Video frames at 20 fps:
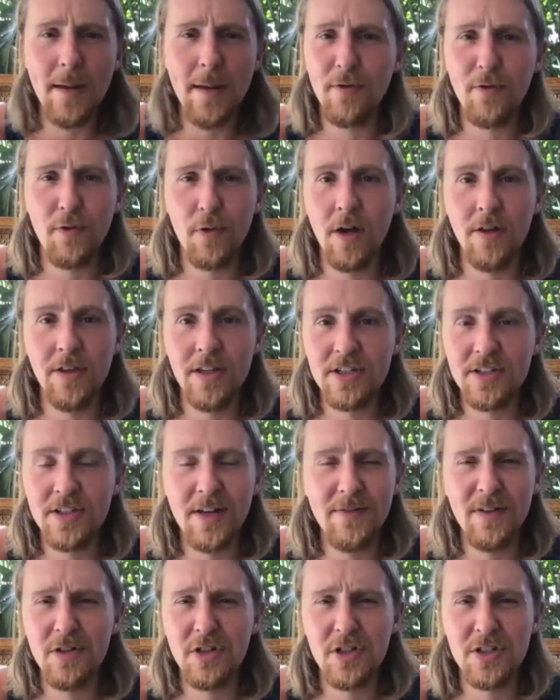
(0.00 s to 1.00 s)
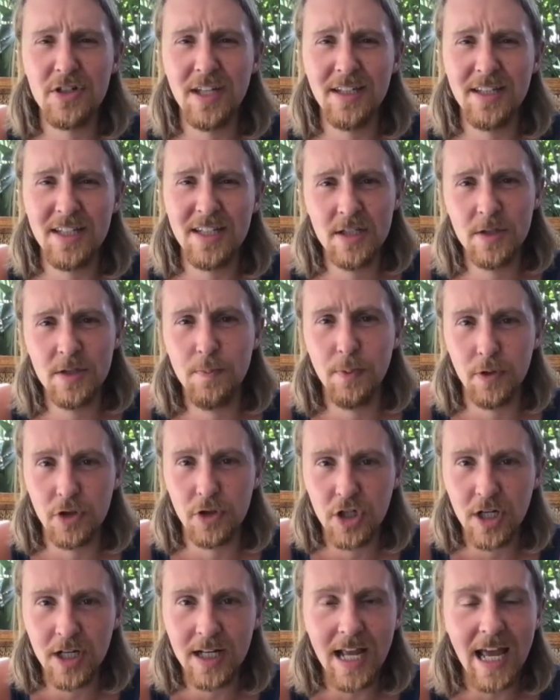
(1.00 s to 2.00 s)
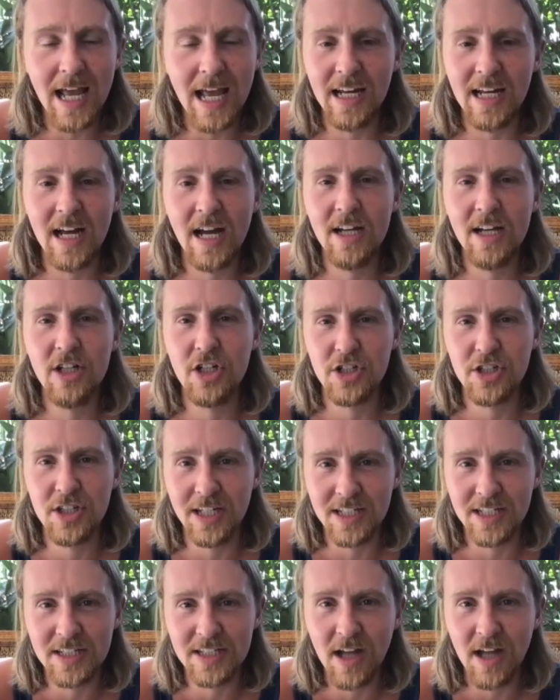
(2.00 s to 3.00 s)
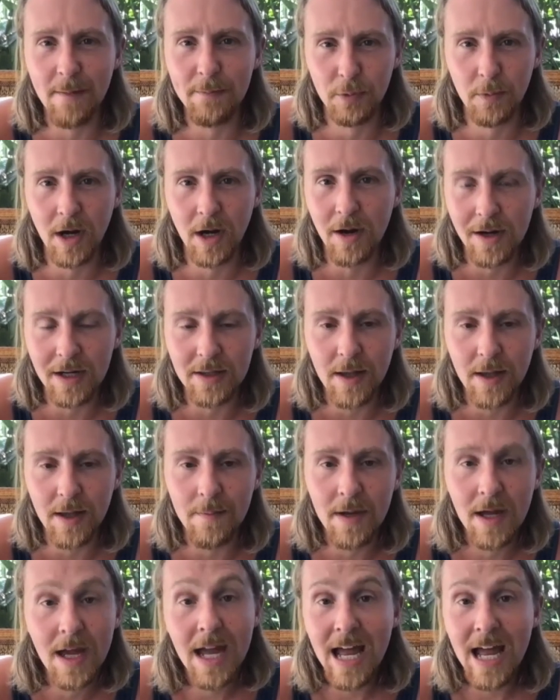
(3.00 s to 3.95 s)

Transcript: before all this stuff, I was just like, this is bullshit. And I kind of just like stopped wearing them.